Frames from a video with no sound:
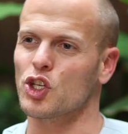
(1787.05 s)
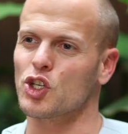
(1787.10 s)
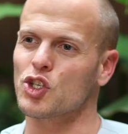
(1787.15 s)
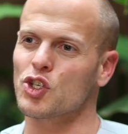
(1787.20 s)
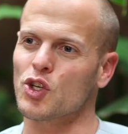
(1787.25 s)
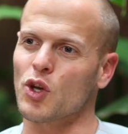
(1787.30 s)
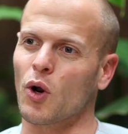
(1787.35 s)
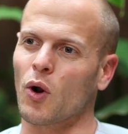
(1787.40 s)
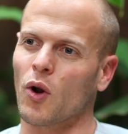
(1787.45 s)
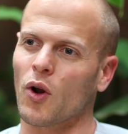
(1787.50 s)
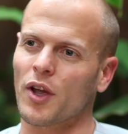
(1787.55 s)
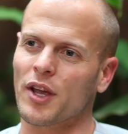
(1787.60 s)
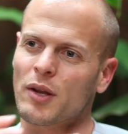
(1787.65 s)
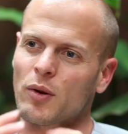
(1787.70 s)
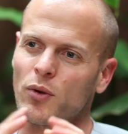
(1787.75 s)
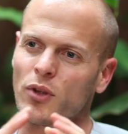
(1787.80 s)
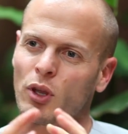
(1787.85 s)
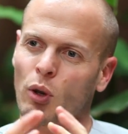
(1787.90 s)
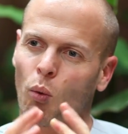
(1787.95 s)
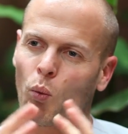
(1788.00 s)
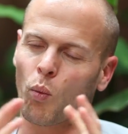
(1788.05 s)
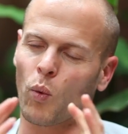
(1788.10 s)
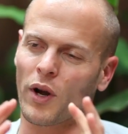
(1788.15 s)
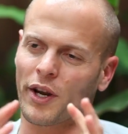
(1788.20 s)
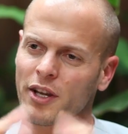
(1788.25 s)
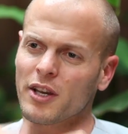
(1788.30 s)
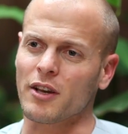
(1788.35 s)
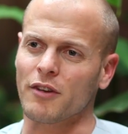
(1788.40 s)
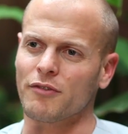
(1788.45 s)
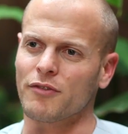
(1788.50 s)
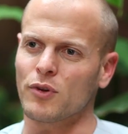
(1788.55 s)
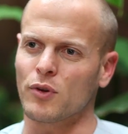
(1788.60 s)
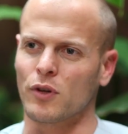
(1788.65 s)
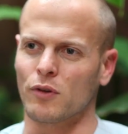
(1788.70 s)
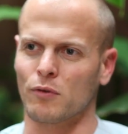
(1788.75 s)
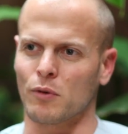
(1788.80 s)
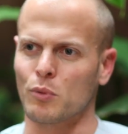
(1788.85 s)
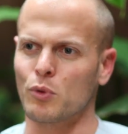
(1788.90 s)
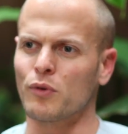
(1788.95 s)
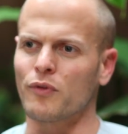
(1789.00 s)
So, what if you
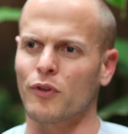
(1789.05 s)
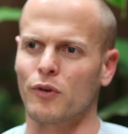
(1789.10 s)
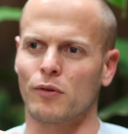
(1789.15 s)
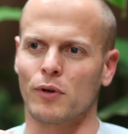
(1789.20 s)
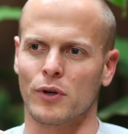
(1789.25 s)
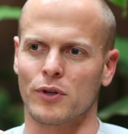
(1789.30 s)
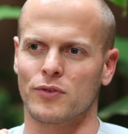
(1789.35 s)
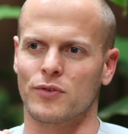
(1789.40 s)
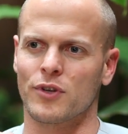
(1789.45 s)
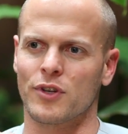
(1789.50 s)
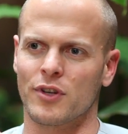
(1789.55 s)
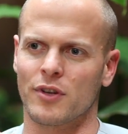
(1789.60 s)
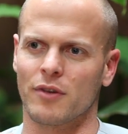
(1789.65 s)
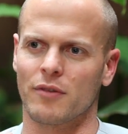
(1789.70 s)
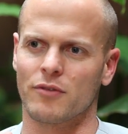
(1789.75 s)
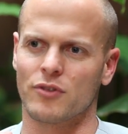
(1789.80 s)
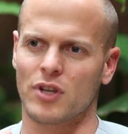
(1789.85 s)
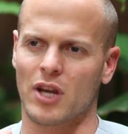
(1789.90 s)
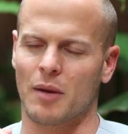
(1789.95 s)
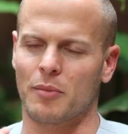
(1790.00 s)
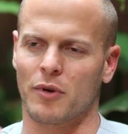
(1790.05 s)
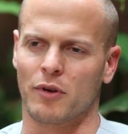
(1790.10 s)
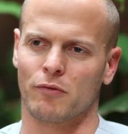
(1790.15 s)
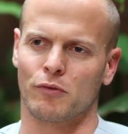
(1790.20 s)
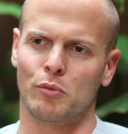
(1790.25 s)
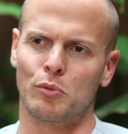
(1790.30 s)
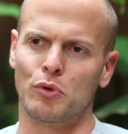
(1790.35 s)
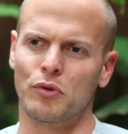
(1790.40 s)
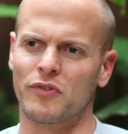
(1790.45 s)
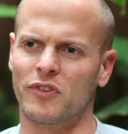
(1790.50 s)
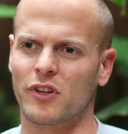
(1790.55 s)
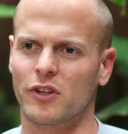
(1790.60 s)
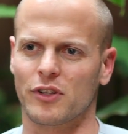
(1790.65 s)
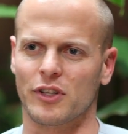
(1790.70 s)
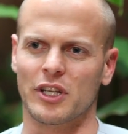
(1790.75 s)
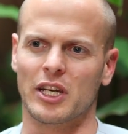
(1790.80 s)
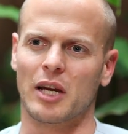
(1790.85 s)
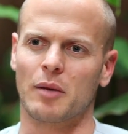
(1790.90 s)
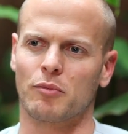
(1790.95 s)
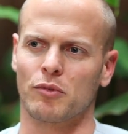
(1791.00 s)
could remove the grocery shopping, remove the
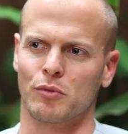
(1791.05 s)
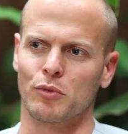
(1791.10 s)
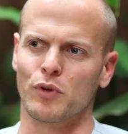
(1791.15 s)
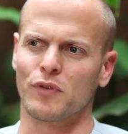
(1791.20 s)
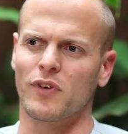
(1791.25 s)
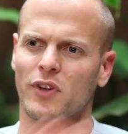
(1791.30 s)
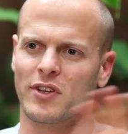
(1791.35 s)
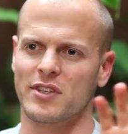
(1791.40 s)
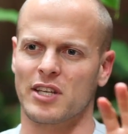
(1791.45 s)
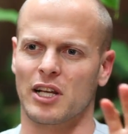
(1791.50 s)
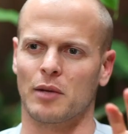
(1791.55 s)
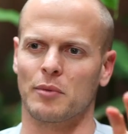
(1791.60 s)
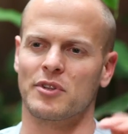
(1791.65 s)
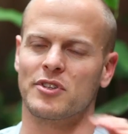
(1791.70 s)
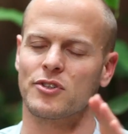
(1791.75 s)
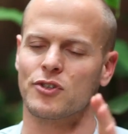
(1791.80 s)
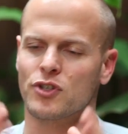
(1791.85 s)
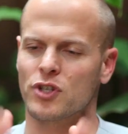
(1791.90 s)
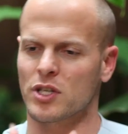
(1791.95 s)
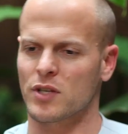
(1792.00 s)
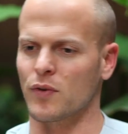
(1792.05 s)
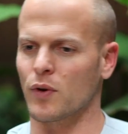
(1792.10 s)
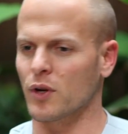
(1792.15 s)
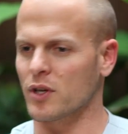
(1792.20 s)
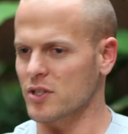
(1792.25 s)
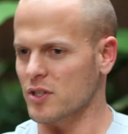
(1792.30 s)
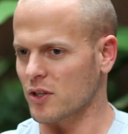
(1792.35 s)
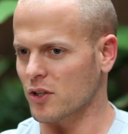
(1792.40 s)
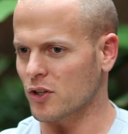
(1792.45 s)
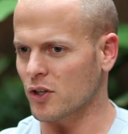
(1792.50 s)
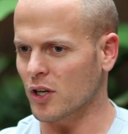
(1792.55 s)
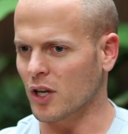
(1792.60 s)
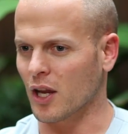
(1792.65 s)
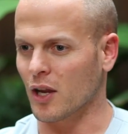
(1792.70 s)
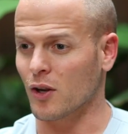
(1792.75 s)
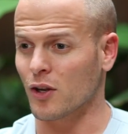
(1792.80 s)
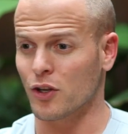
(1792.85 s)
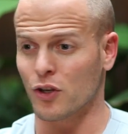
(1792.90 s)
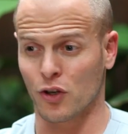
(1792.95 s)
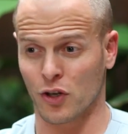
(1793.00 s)
cleanup, remove all these elements, and just focus on the cooking?
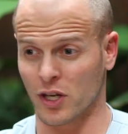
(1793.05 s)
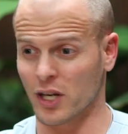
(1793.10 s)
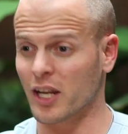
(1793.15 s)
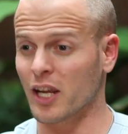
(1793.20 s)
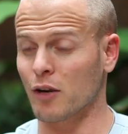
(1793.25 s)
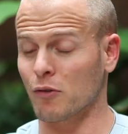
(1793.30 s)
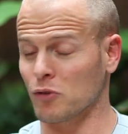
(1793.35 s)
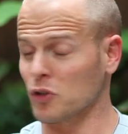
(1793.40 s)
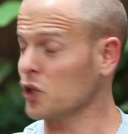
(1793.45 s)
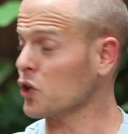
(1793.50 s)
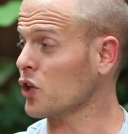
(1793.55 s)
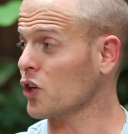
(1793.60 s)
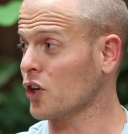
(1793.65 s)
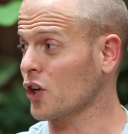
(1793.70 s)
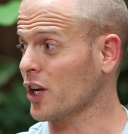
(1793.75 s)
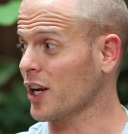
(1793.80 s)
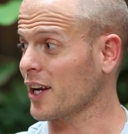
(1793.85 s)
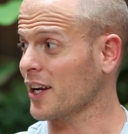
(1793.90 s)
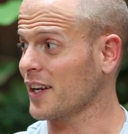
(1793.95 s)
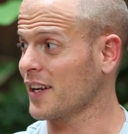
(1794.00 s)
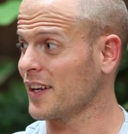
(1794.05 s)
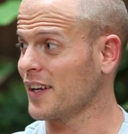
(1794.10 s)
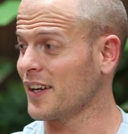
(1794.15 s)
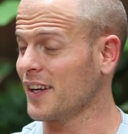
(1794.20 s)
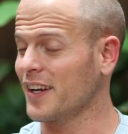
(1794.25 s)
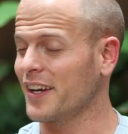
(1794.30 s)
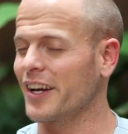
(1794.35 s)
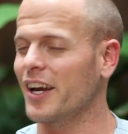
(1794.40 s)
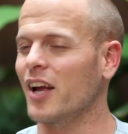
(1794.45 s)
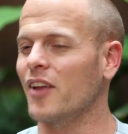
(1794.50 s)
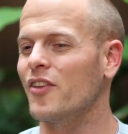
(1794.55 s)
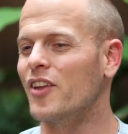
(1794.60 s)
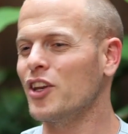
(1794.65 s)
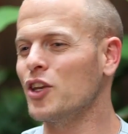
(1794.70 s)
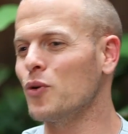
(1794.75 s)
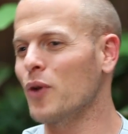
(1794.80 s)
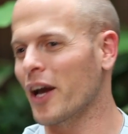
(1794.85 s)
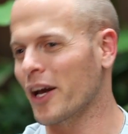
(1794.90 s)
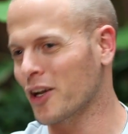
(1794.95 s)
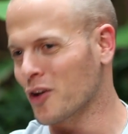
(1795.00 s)
You're going to get really good at cooking. And then
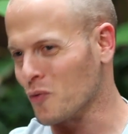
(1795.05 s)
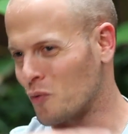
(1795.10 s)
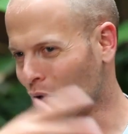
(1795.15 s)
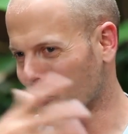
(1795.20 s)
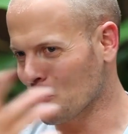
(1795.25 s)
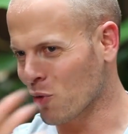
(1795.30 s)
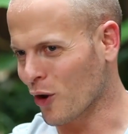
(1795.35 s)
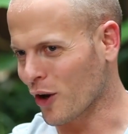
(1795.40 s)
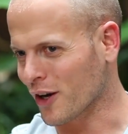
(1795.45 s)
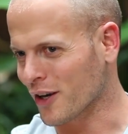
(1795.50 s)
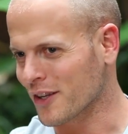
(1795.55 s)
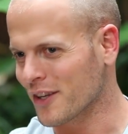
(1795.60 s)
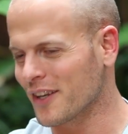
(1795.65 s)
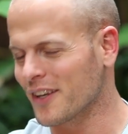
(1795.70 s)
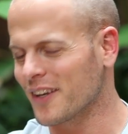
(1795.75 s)
you add in one more.